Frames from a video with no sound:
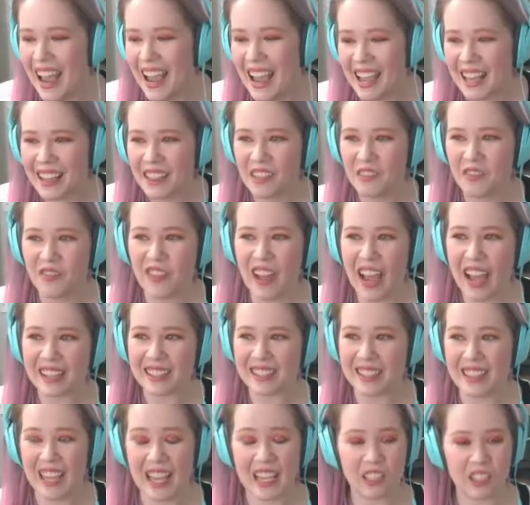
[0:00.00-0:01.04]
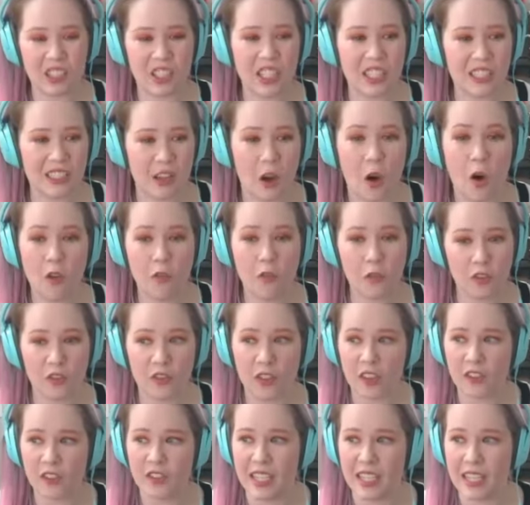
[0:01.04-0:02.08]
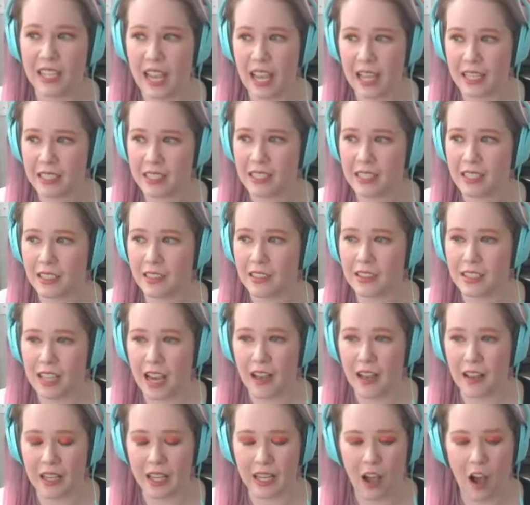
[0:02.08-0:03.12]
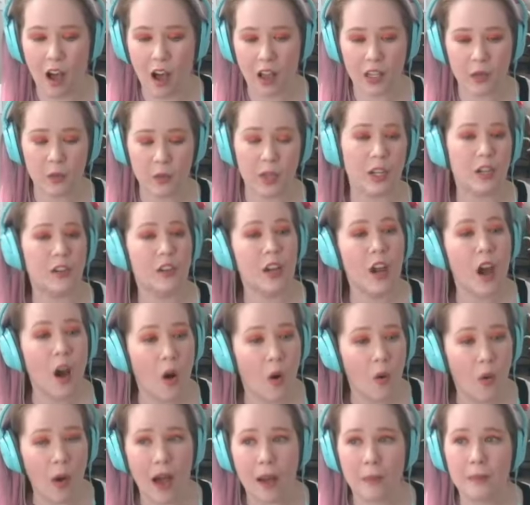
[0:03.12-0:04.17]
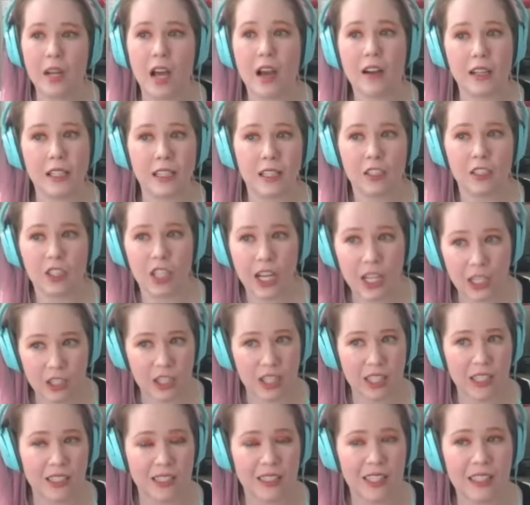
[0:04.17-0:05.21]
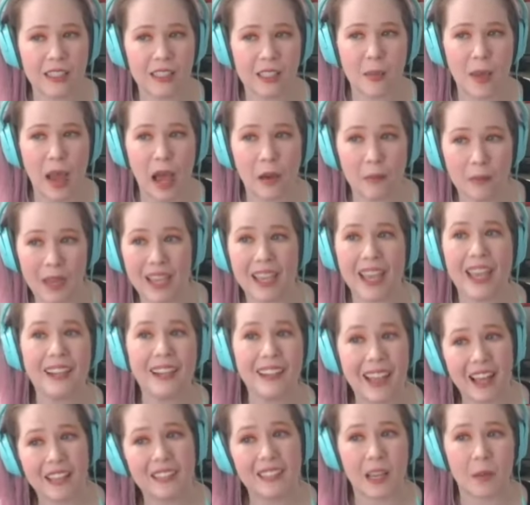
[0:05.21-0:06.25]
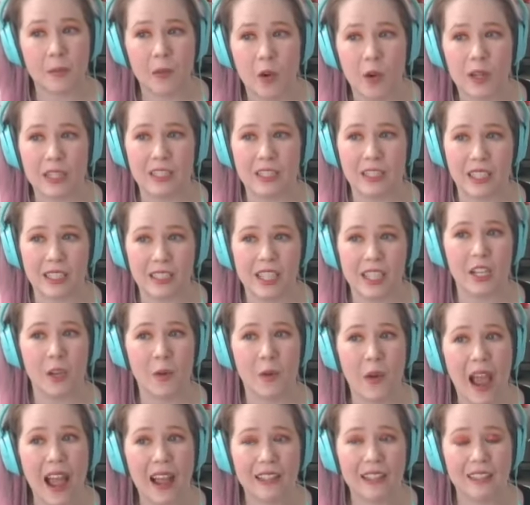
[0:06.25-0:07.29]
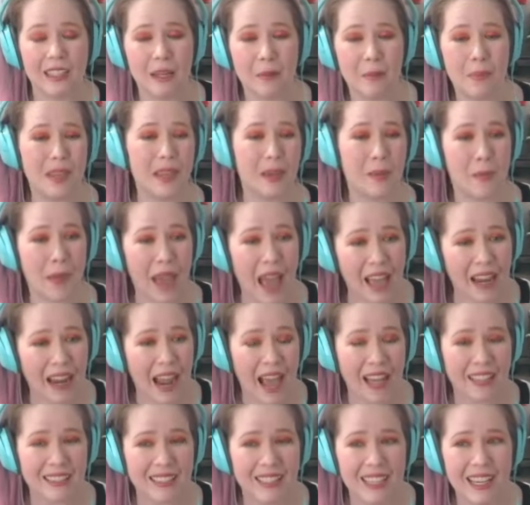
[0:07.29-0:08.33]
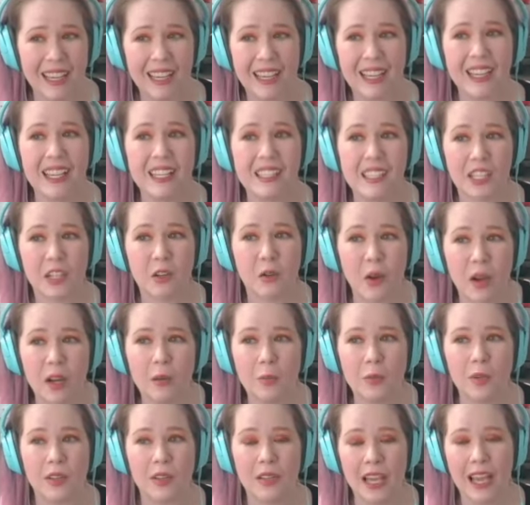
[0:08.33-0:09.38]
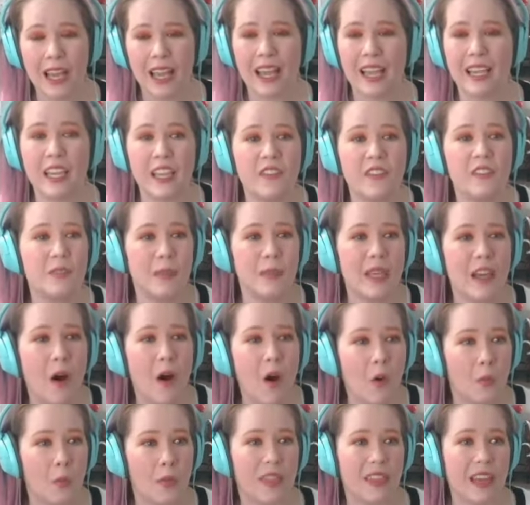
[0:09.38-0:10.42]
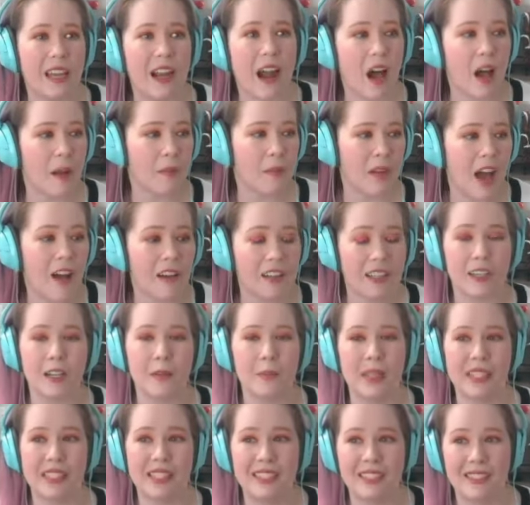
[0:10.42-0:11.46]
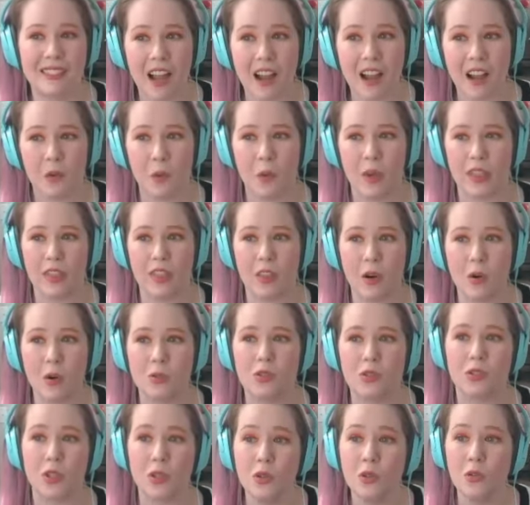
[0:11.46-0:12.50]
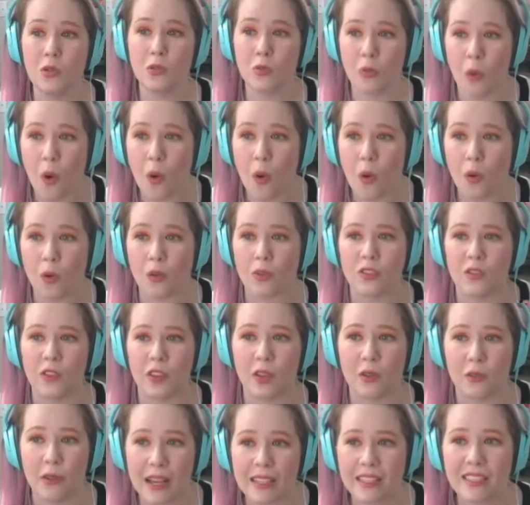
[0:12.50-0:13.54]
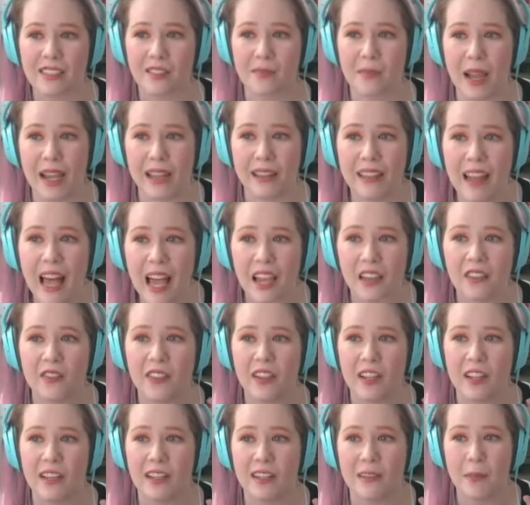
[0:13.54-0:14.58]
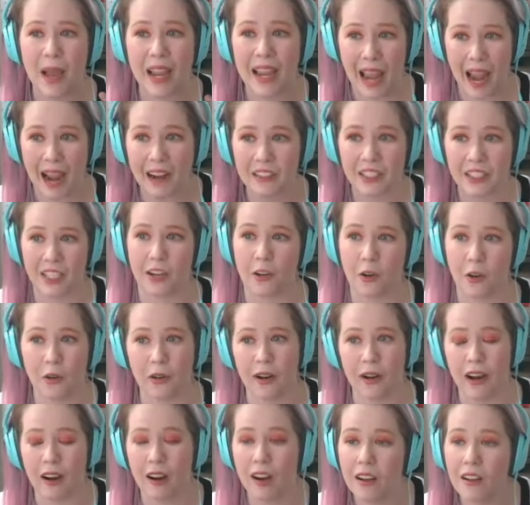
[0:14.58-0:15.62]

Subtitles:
And the fact that she's over 50 and still telling Hollywood, no, I'm not going to change these things about me, and yes, I'm going to continue act and be a badass, is incredible and gives me hope that I'm not going to be stuck with those two roles for the rest of my life in my acting career.